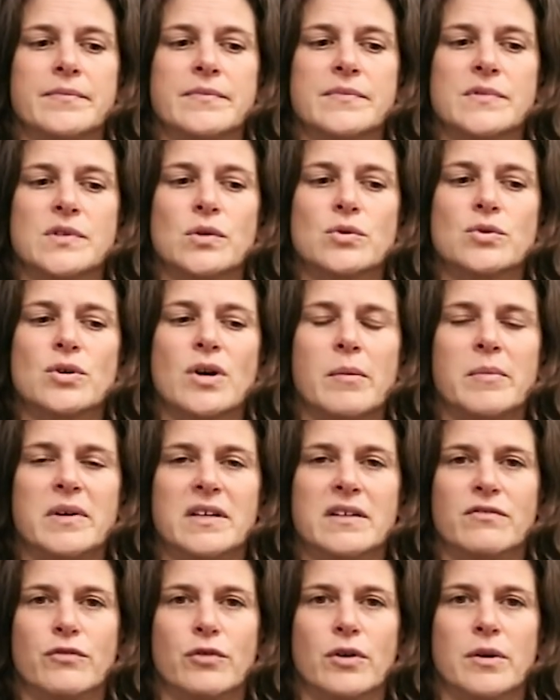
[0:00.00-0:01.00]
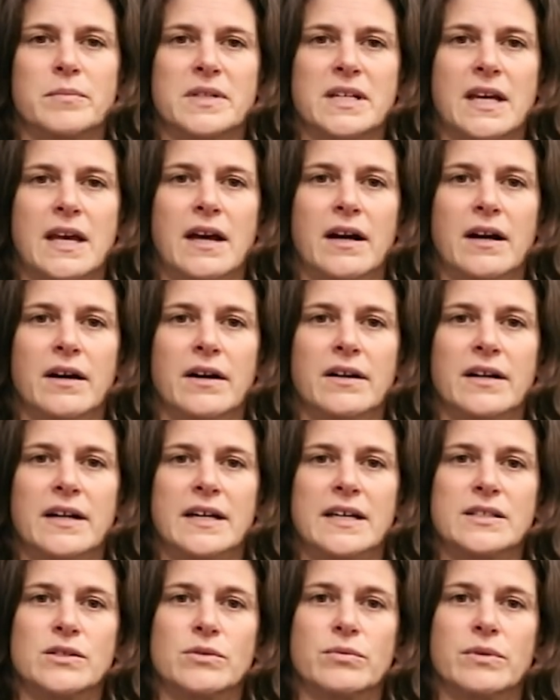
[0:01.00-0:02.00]
So trauma-informed care
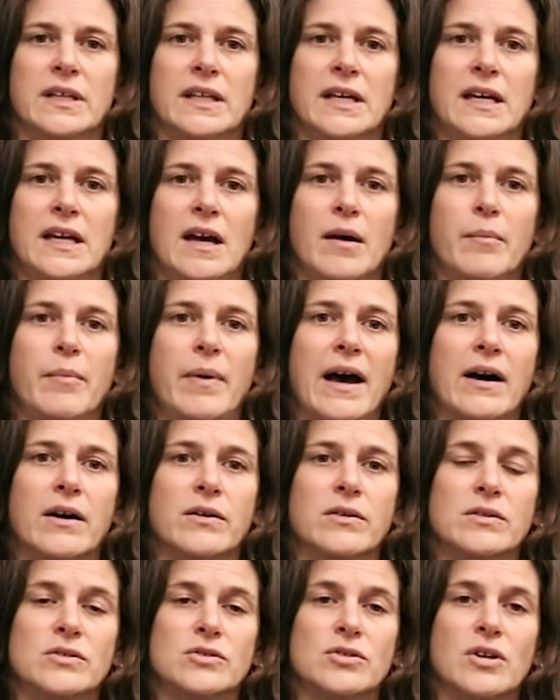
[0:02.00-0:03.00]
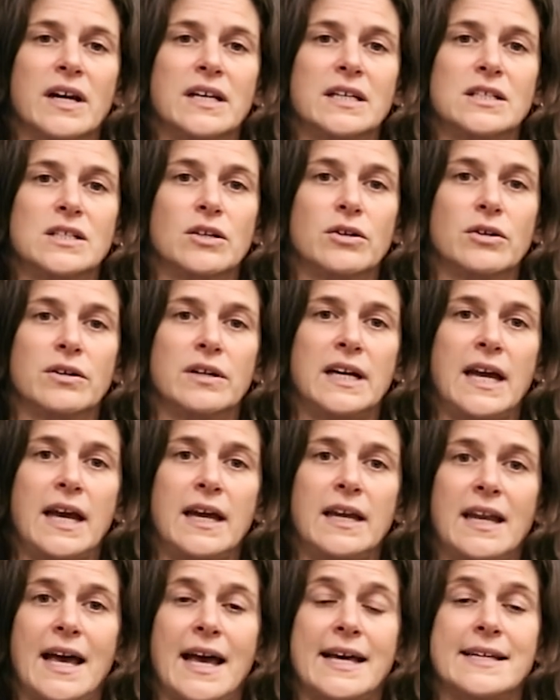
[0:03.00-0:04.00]
is really about trying to
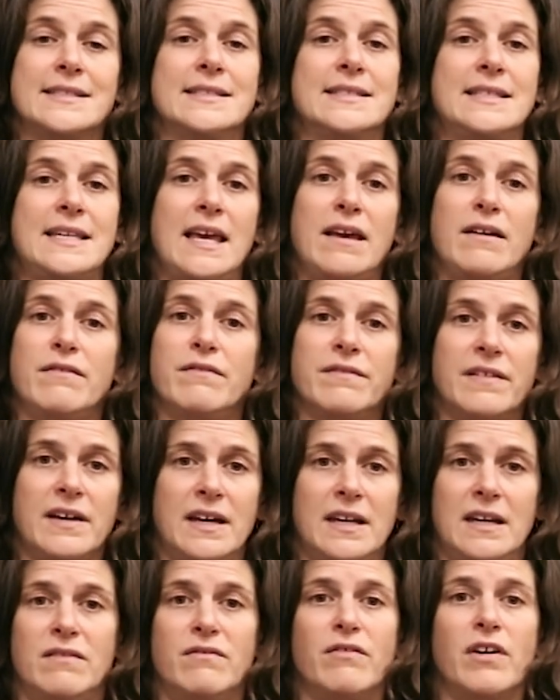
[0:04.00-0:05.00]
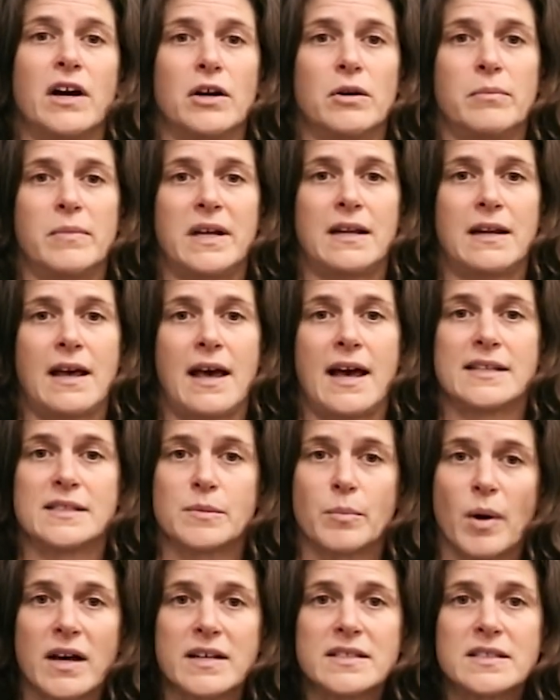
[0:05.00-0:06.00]
create as safe an environment as
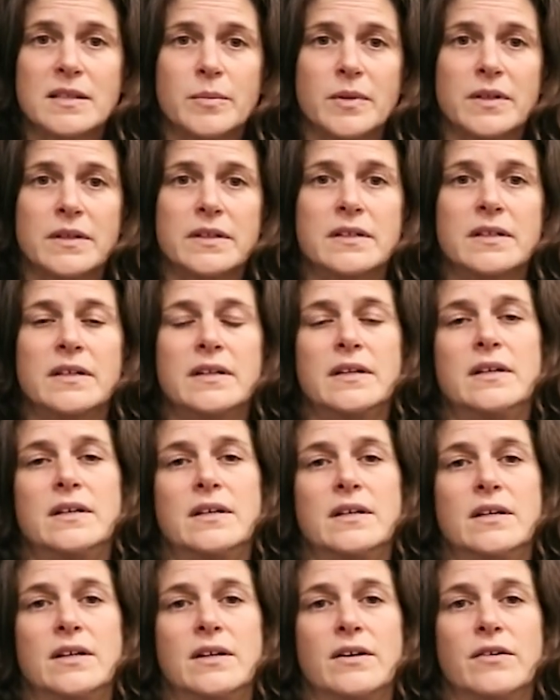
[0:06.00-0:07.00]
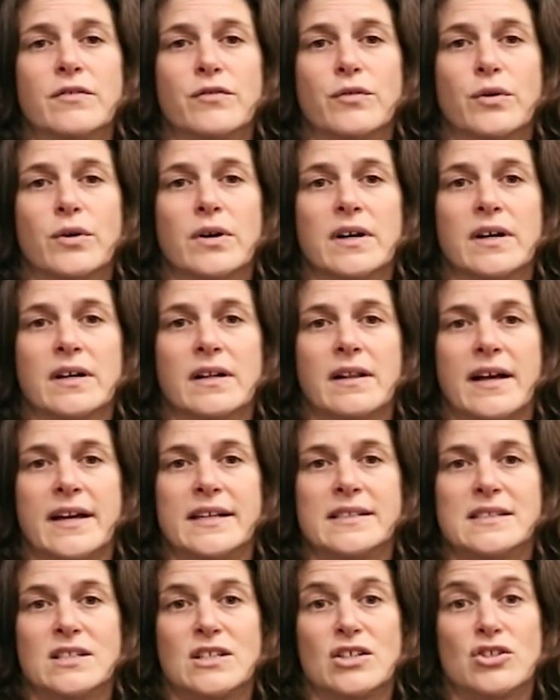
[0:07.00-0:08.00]
possible for
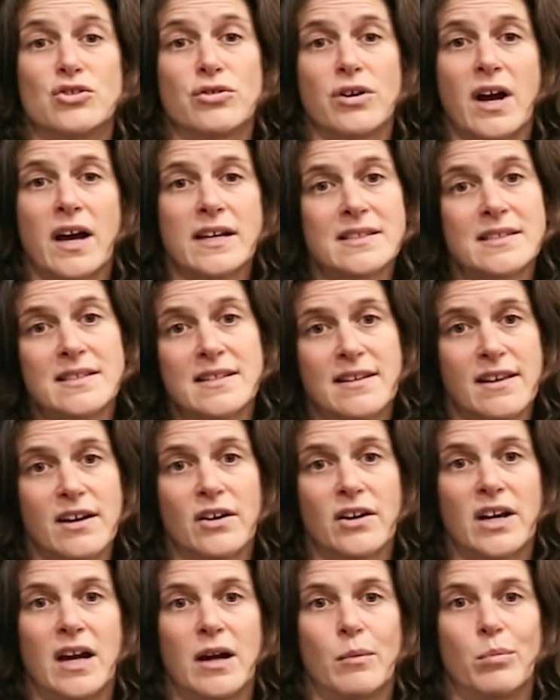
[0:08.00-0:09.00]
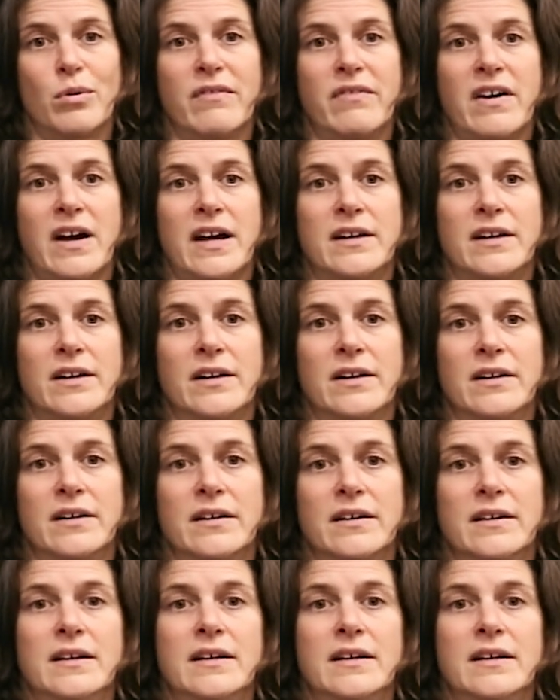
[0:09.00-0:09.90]
clients to trust their care provider,